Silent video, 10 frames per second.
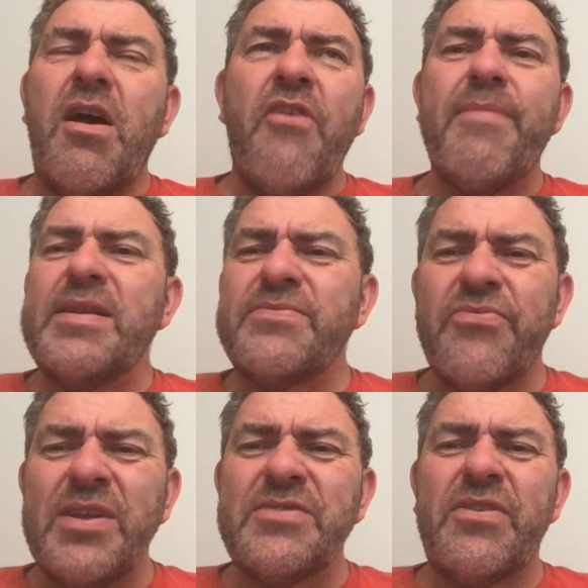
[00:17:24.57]
I've made some
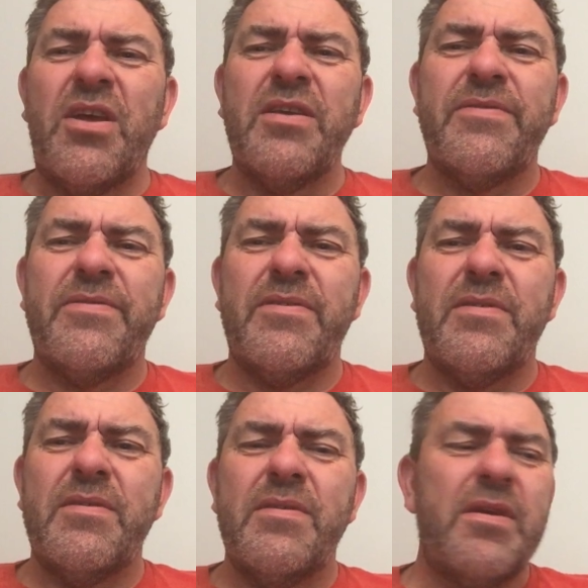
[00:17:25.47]
friends for life,
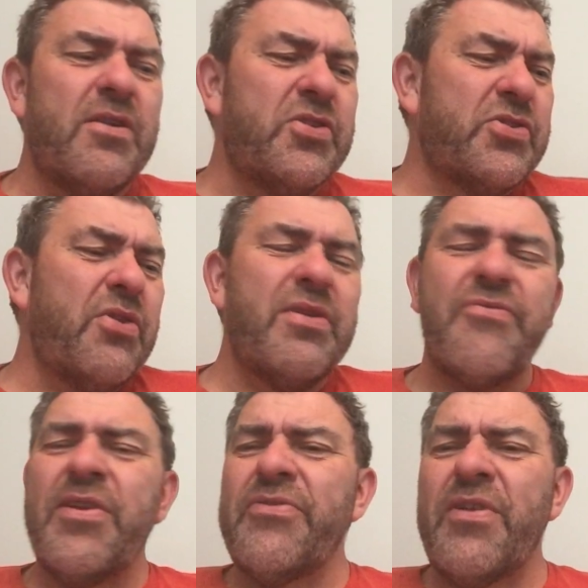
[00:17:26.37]
and I just know they're
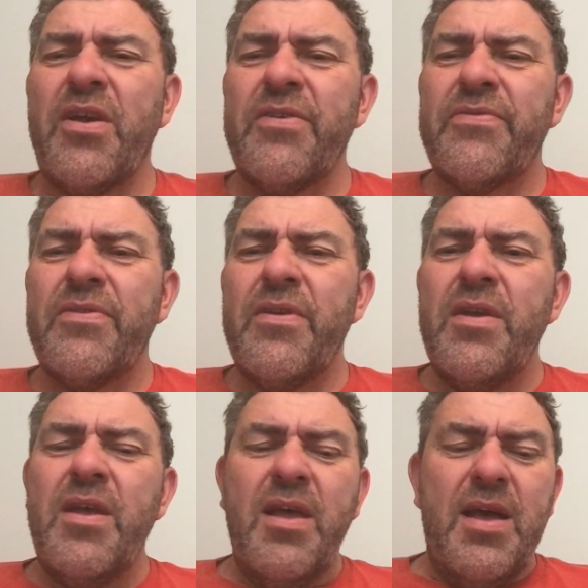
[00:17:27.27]
friends for life,
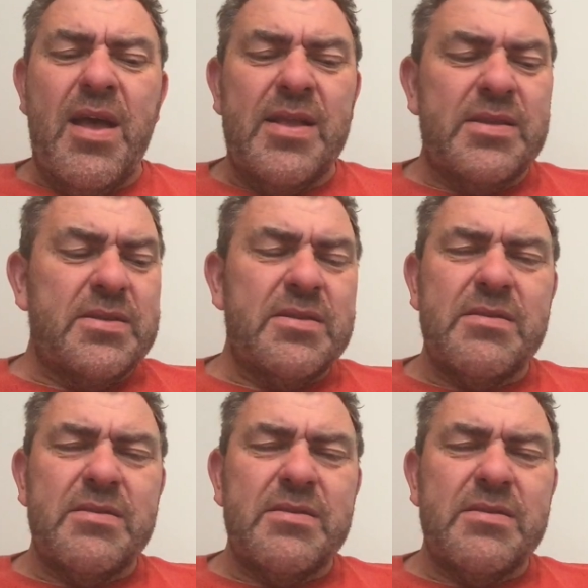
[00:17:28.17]
and